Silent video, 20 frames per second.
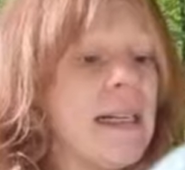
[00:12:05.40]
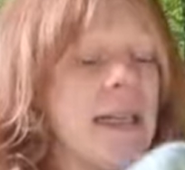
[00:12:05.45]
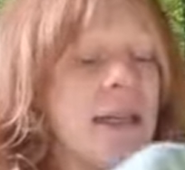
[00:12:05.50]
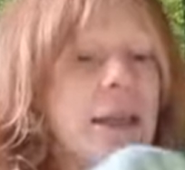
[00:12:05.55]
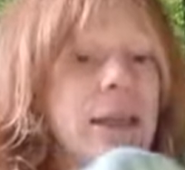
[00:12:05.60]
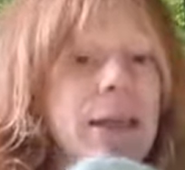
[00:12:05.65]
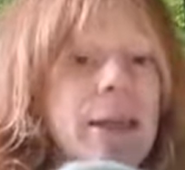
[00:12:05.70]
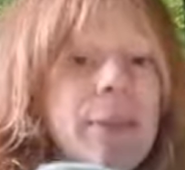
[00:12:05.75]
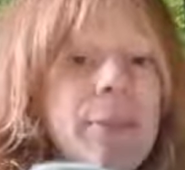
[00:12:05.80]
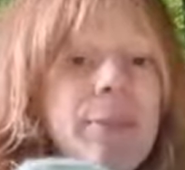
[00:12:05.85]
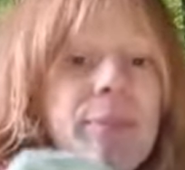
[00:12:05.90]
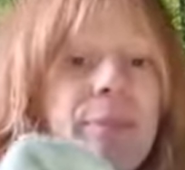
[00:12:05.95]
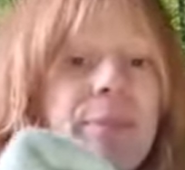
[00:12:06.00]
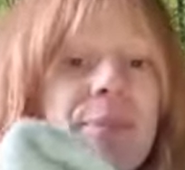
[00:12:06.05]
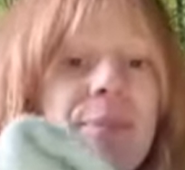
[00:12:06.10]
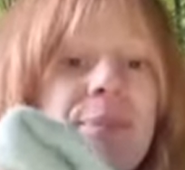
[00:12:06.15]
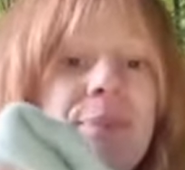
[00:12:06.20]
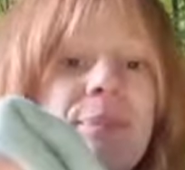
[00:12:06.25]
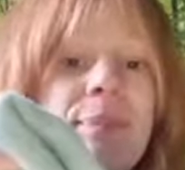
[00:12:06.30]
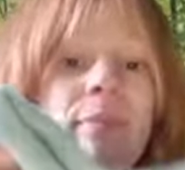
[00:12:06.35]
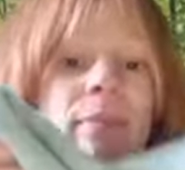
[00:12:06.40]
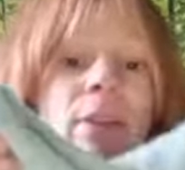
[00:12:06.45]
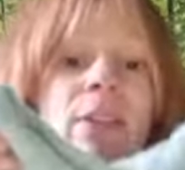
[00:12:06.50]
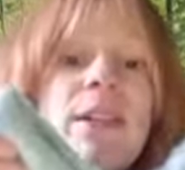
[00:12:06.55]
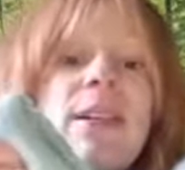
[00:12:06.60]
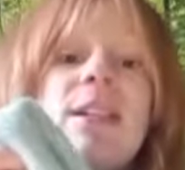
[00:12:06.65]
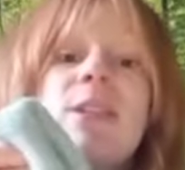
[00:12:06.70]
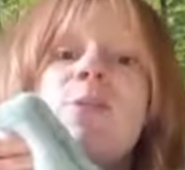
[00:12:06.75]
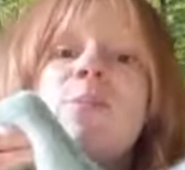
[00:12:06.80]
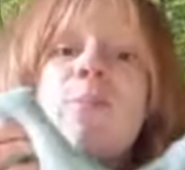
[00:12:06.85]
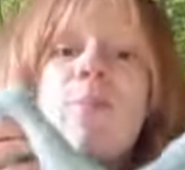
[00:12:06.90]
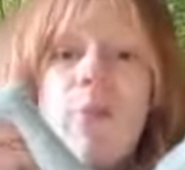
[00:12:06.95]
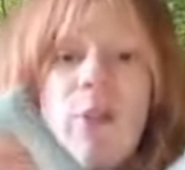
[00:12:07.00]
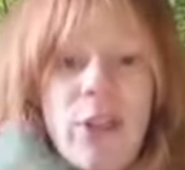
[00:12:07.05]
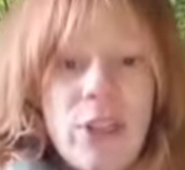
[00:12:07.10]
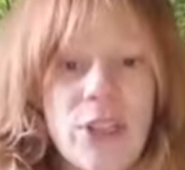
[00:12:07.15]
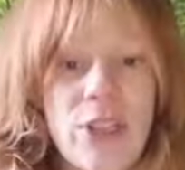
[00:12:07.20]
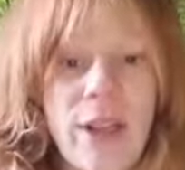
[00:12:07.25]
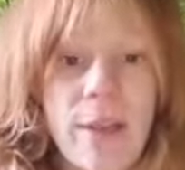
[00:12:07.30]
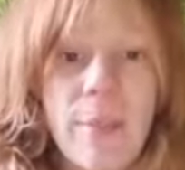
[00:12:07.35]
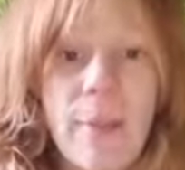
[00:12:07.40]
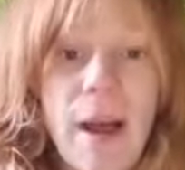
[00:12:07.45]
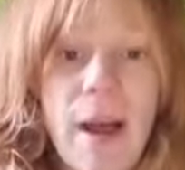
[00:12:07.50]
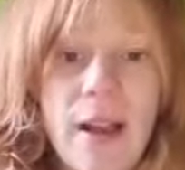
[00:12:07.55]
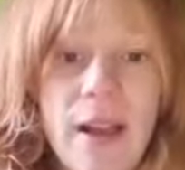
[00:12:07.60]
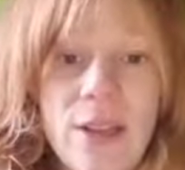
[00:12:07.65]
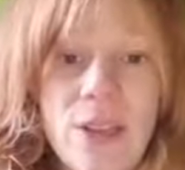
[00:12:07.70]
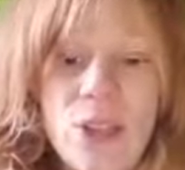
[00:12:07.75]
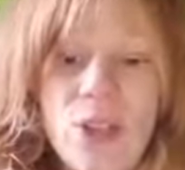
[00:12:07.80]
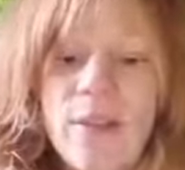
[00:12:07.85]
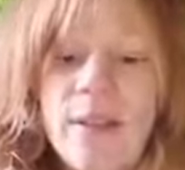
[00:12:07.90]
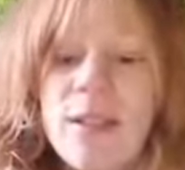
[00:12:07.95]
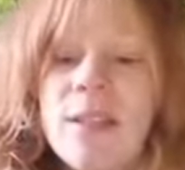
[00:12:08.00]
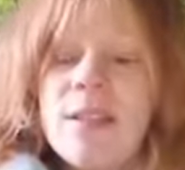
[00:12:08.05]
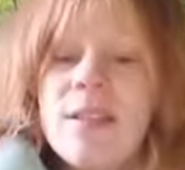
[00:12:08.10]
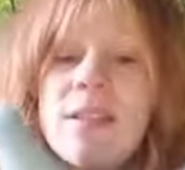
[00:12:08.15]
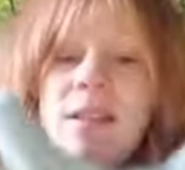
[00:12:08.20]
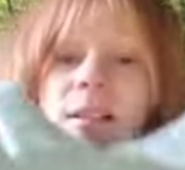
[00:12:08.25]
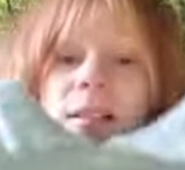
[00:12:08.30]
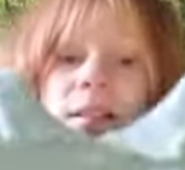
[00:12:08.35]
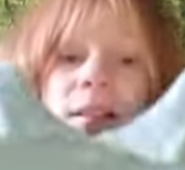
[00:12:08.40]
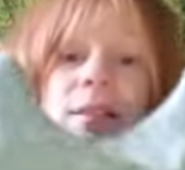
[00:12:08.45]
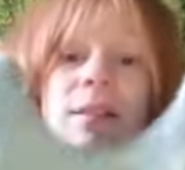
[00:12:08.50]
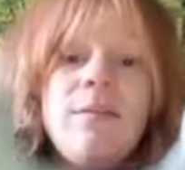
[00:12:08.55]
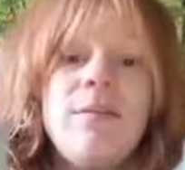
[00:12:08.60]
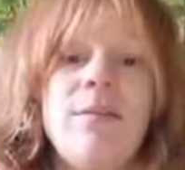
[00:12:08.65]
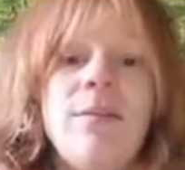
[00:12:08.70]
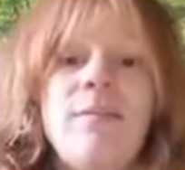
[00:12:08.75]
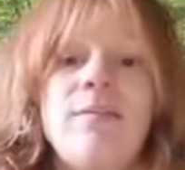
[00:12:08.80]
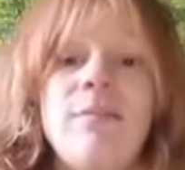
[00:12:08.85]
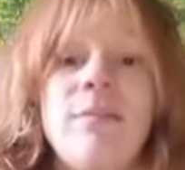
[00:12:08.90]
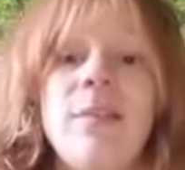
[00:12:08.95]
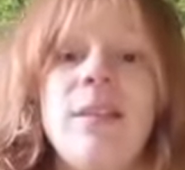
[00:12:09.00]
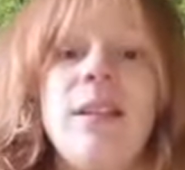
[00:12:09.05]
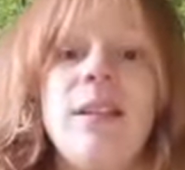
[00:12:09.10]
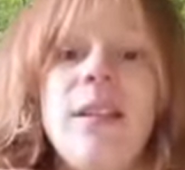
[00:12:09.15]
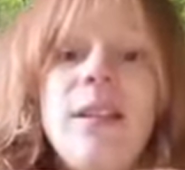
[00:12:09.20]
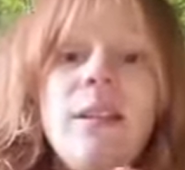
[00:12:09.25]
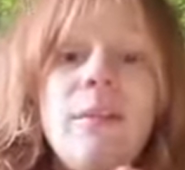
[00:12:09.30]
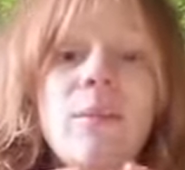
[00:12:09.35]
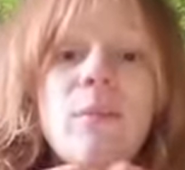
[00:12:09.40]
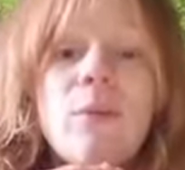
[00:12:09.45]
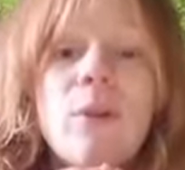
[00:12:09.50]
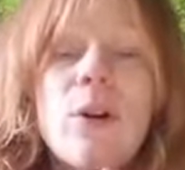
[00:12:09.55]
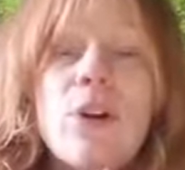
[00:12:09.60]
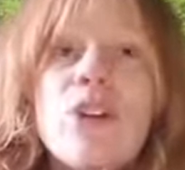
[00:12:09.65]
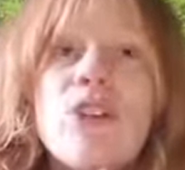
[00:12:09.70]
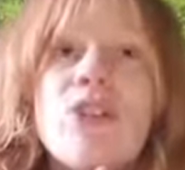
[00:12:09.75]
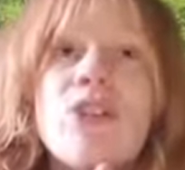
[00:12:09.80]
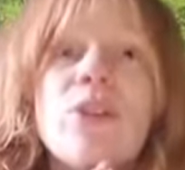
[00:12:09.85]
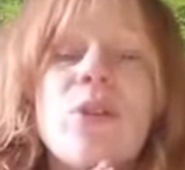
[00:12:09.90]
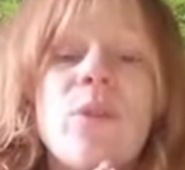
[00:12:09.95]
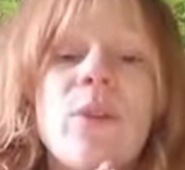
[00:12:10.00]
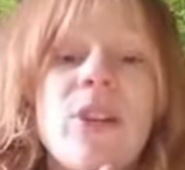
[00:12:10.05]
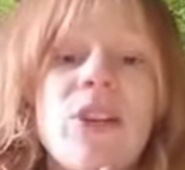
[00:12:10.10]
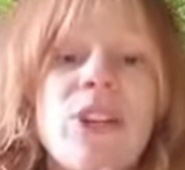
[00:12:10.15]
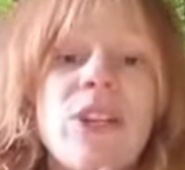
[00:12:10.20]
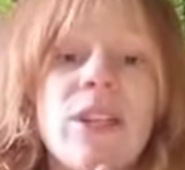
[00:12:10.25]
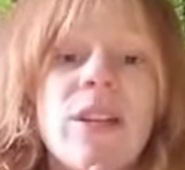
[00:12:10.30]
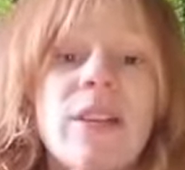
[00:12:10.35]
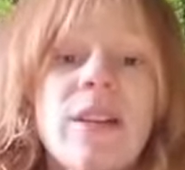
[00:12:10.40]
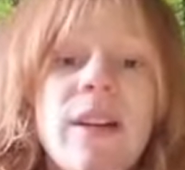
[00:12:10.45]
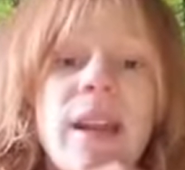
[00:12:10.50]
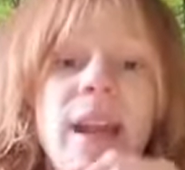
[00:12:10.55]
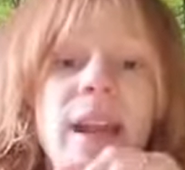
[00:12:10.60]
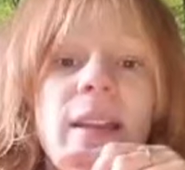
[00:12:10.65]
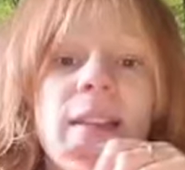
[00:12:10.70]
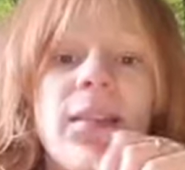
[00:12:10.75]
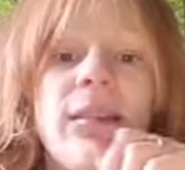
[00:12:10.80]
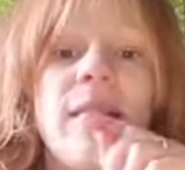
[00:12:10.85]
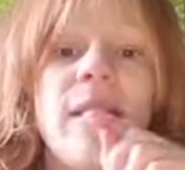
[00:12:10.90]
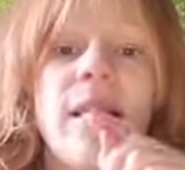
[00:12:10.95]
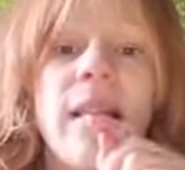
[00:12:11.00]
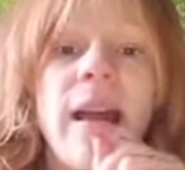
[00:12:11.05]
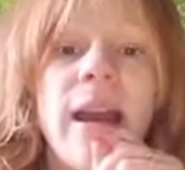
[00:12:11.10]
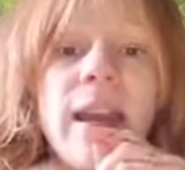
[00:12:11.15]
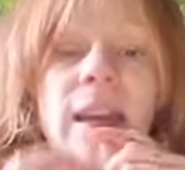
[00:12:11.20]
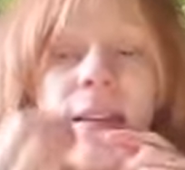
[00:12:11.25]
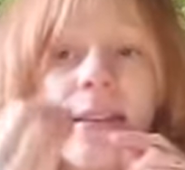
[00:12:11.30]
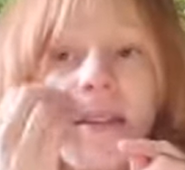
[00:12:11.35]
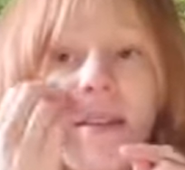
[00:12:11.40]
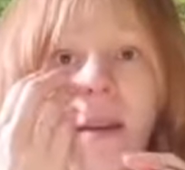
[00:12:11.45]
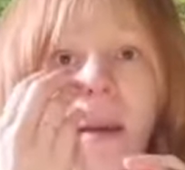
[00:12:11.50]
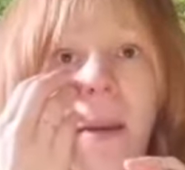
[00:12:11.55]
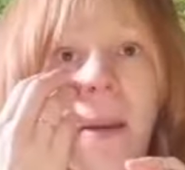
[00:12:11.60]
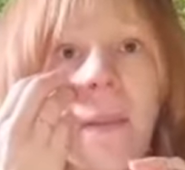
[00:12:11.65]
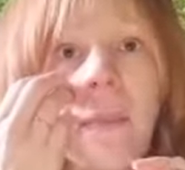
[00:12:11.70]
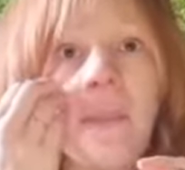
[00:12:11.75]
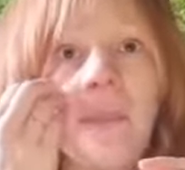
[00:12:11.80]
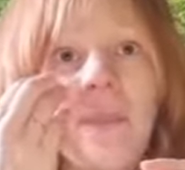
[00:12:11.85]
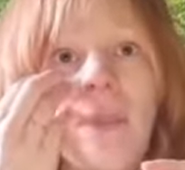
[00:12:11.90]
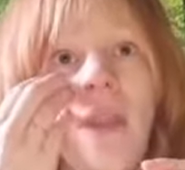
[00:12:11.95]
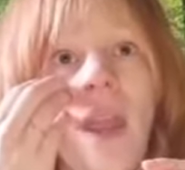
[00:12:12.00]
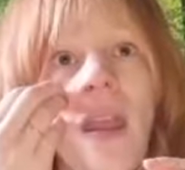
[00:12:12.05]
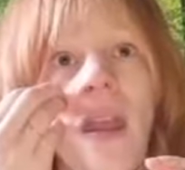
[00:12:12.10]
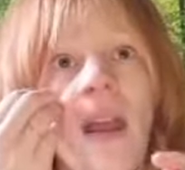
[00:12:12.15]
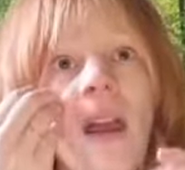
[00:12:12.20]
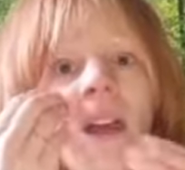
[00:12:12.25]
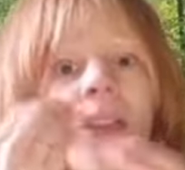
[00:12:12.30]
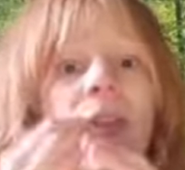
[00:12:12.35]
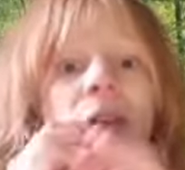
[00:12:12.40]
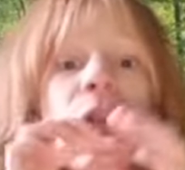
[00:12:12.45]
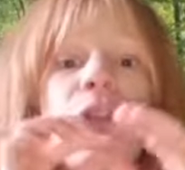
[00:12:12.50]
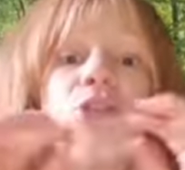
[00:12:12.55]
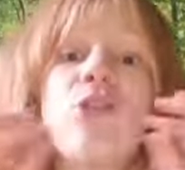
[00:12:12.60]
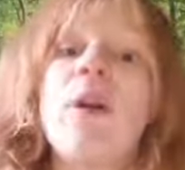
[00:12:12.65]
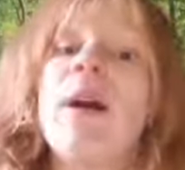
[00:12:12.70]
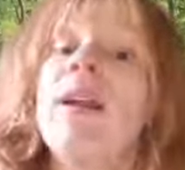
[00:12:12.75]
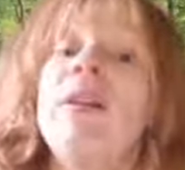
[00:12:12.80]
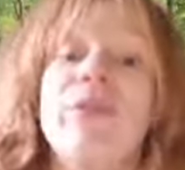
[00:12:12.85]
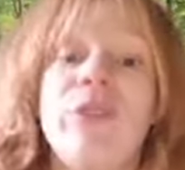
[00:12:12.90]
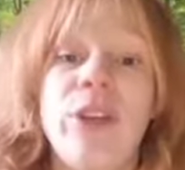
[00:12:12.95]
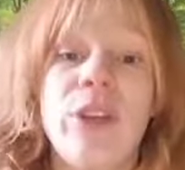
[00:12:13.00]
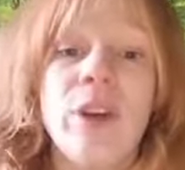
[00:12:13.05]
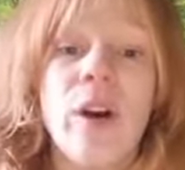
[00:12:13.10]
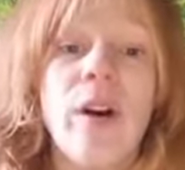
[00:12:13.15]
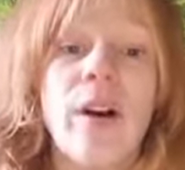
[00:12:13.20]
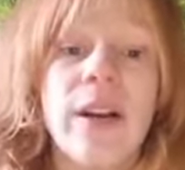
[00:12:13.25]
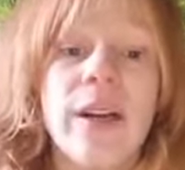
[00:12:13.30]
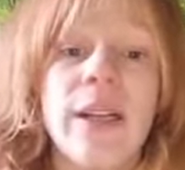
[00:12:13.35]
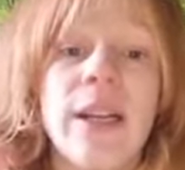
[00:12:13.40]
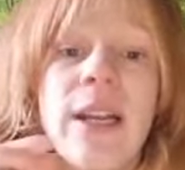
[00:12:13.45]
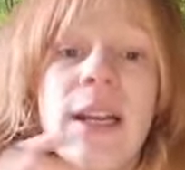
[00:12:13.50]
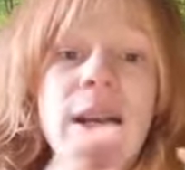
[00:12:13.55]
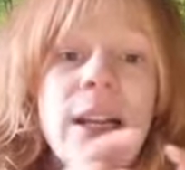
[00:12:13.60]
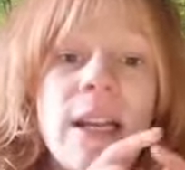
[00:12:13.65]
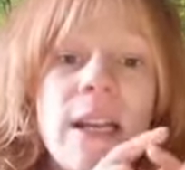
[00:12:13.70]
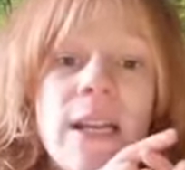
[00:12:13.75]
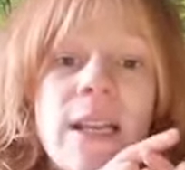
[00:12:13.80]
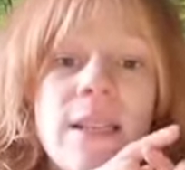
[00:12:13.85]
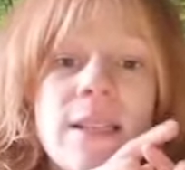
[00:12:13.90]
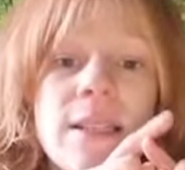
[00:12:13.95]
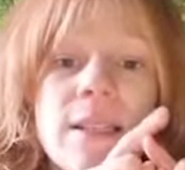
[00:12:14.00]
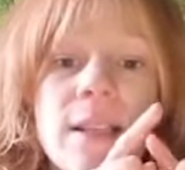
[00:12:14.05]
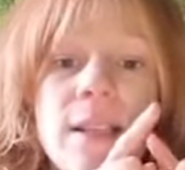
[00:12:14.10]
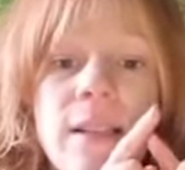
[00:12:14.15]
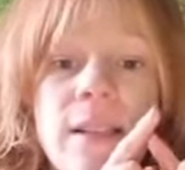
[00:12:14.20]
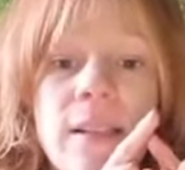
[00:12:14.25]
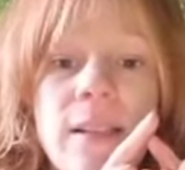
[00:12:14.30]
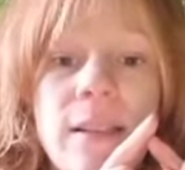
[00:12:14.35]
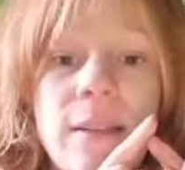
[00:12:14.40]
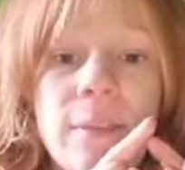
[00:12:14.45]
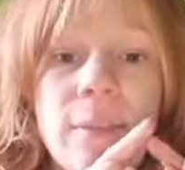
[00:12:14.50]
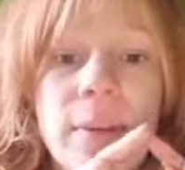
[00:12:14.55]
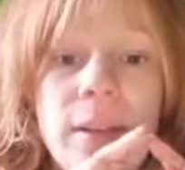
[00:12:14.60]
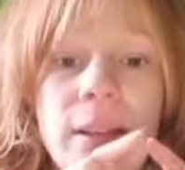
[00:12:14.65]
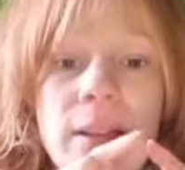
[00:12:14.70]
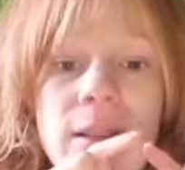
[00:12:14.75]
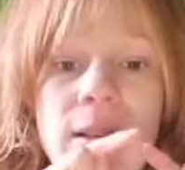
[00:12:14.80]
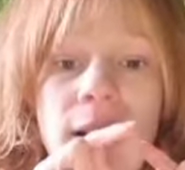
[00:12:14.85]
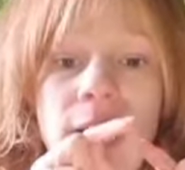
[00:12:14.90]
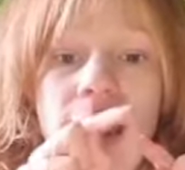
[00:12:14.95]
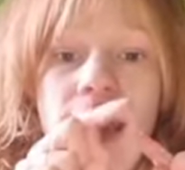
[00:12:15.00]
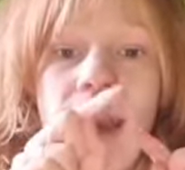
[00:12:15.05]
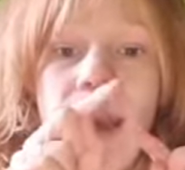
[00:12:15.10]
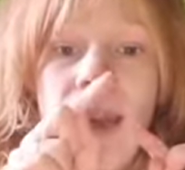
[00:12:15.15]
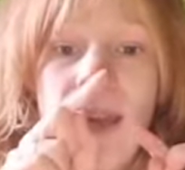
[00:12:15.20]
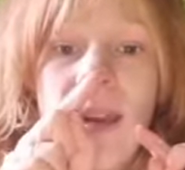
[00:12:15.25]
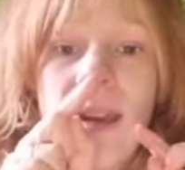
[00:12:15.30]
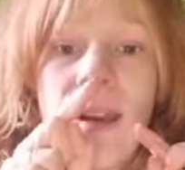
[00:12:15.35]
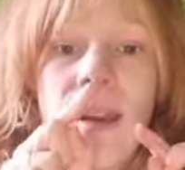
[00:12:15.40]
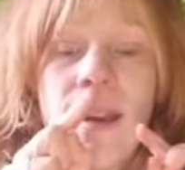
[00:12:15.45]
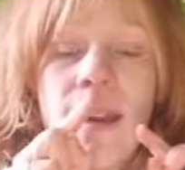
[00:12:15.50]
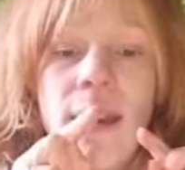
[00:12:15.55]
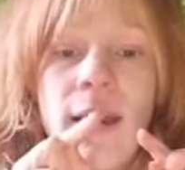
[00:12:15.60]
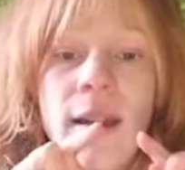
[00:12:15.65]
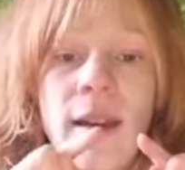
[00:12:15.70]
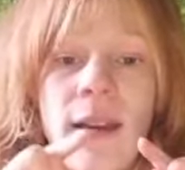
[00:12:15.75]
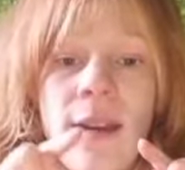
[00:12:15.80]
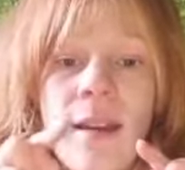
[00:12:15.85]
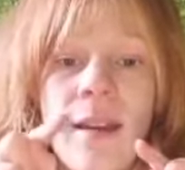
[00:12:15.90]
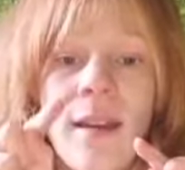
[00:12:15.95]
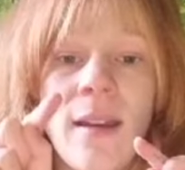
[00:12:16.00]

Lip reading: but it's brushed alpaca, so it's a little more squishier, and like the thread of the yarn is a little bit like